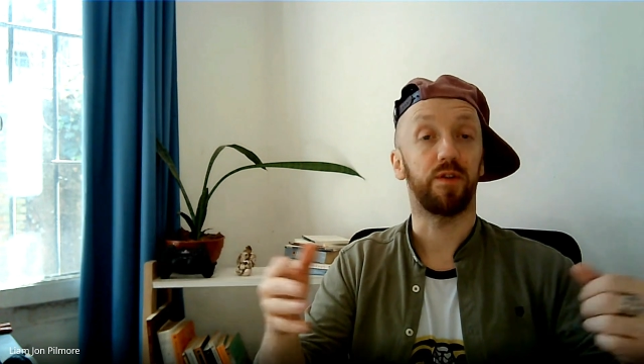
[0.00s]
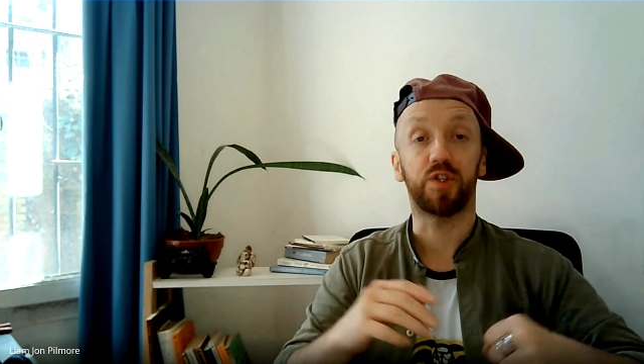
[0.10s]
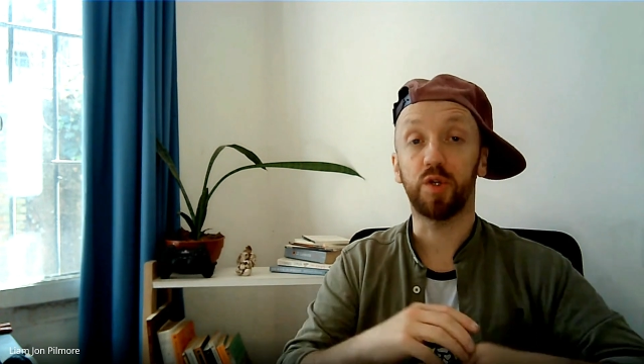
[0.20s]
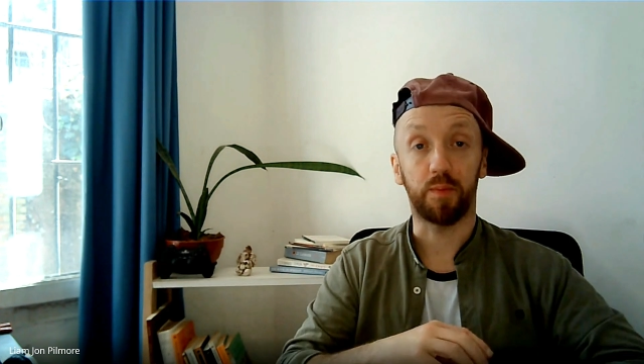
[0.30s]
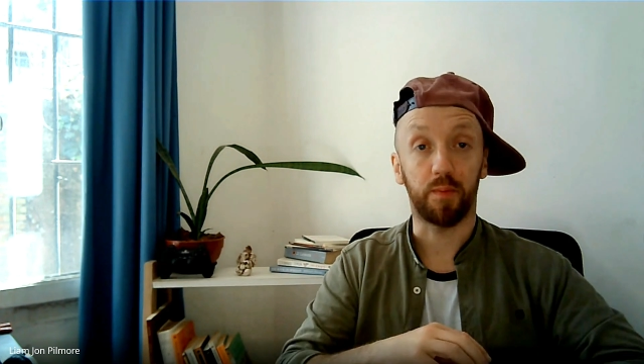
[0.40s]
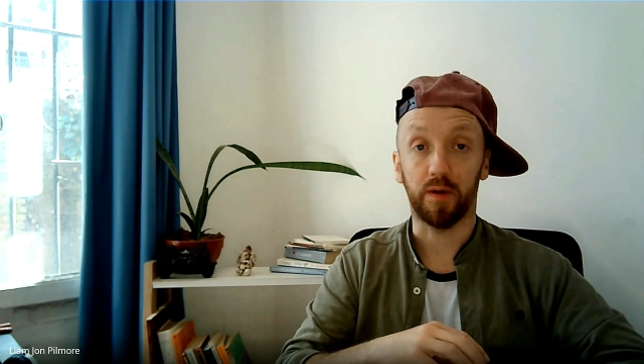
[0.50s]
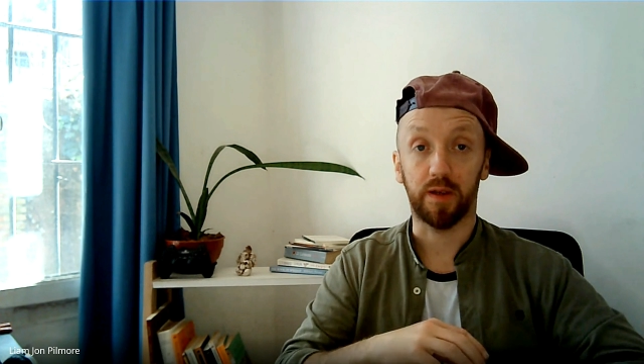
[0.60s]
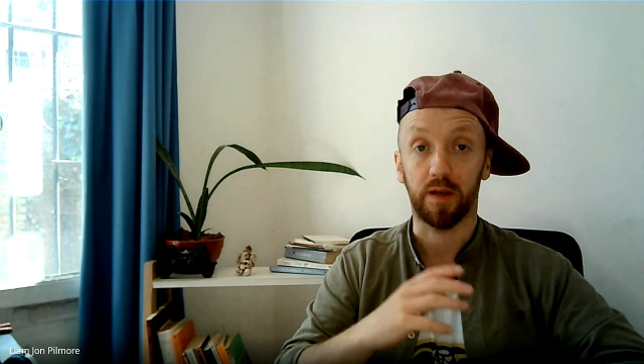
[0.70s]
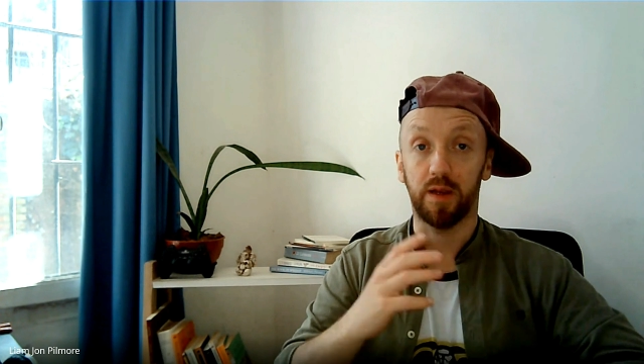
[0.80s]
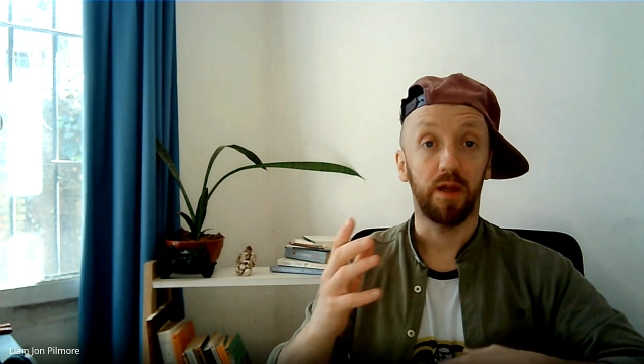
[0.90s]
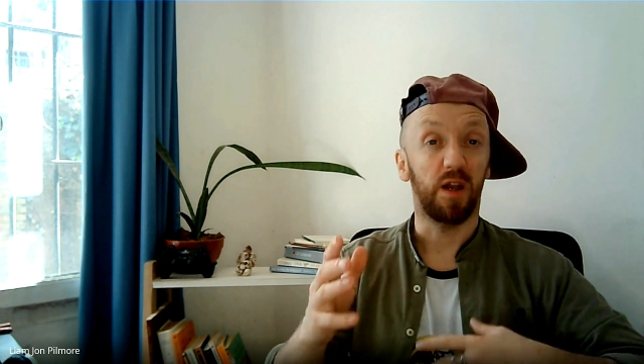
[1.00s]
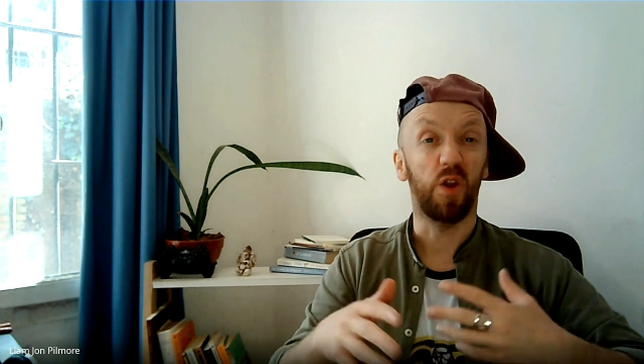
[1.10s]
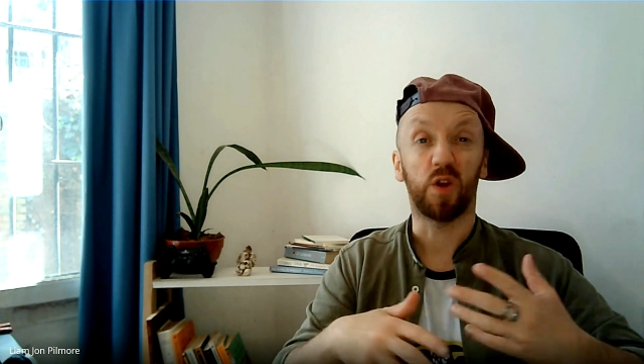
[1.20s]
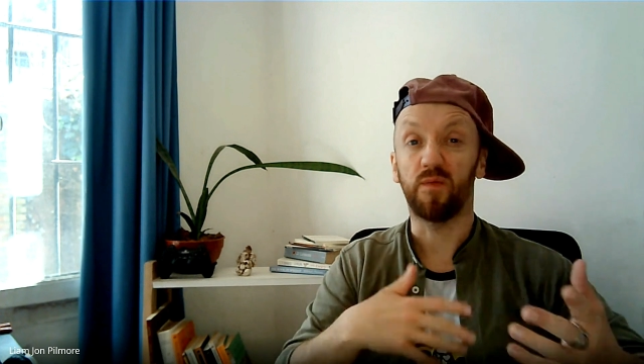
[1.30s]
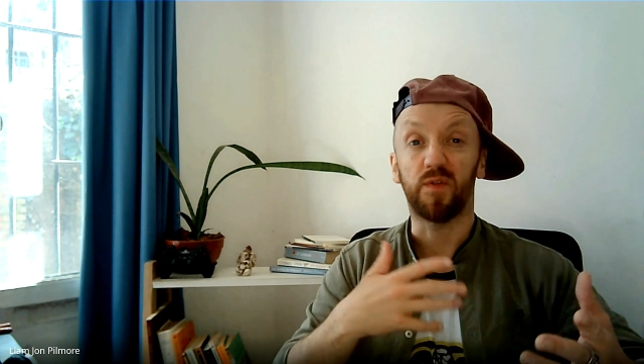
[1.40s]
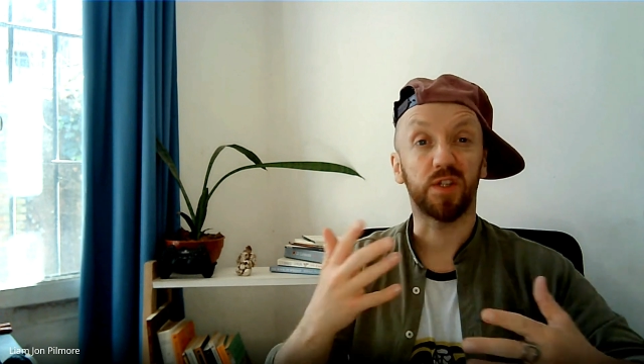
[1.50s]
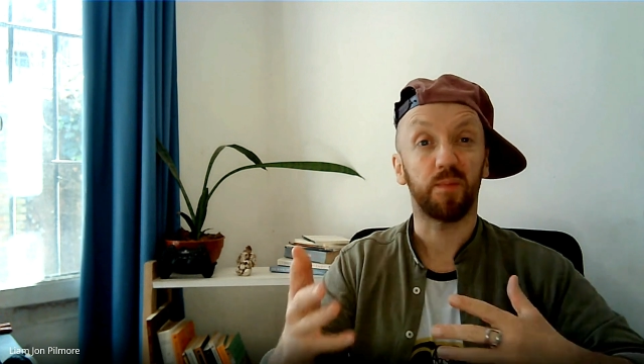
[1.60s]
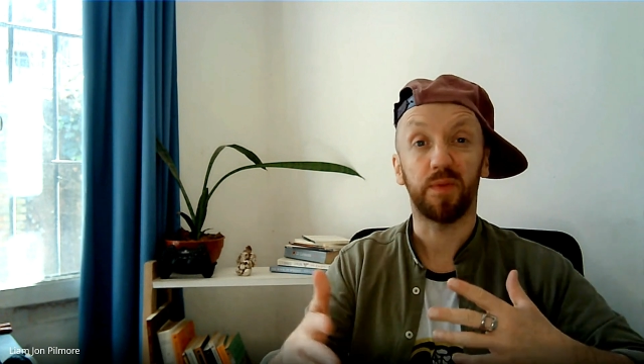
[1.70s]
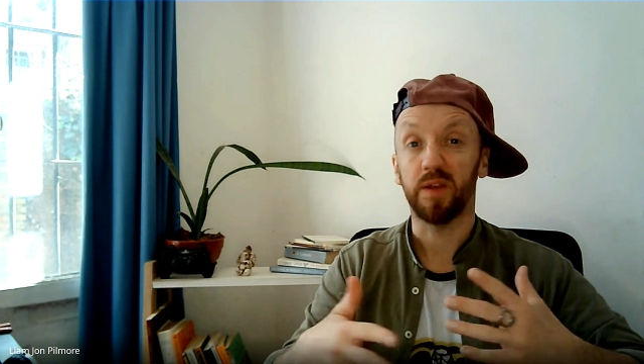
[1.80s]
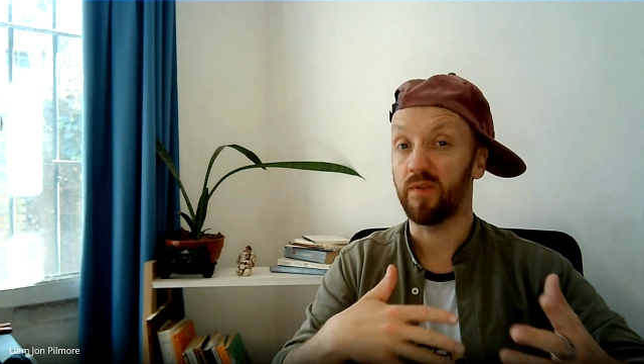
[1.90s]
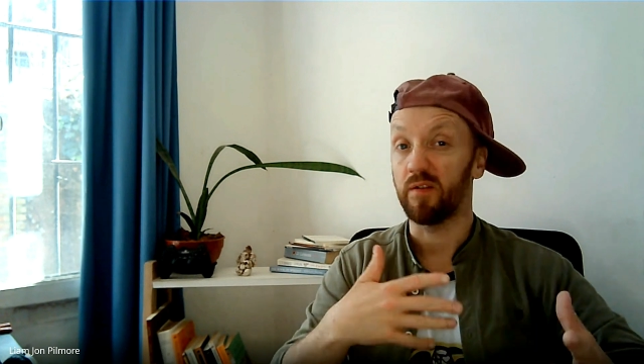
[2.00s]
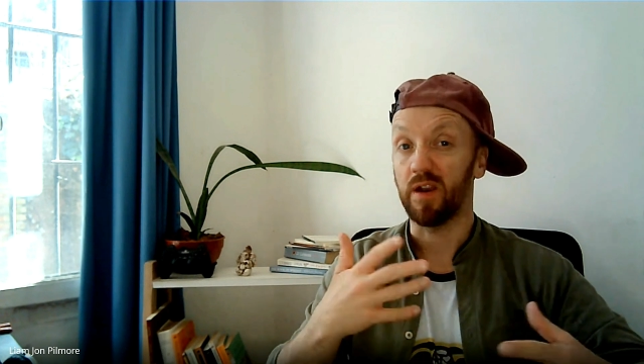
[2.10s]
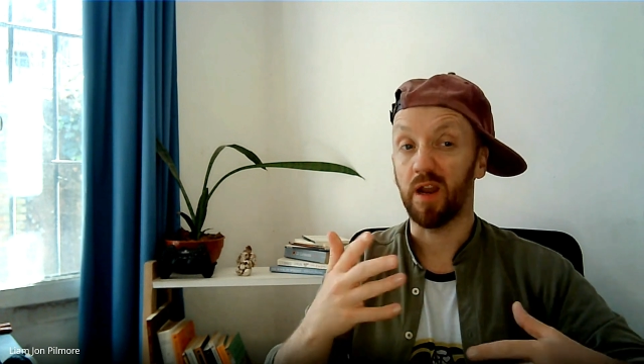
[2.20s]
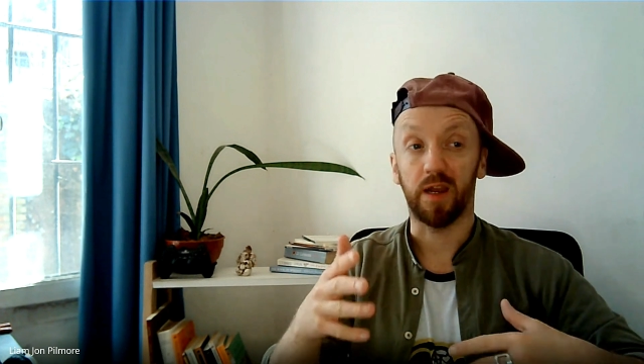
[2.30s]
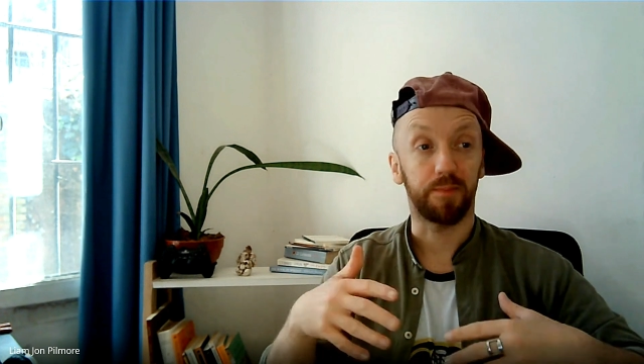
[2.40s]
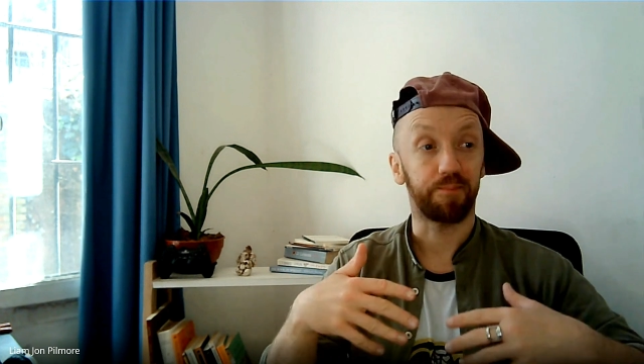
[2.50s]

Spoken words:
supermarket, looking for something very like,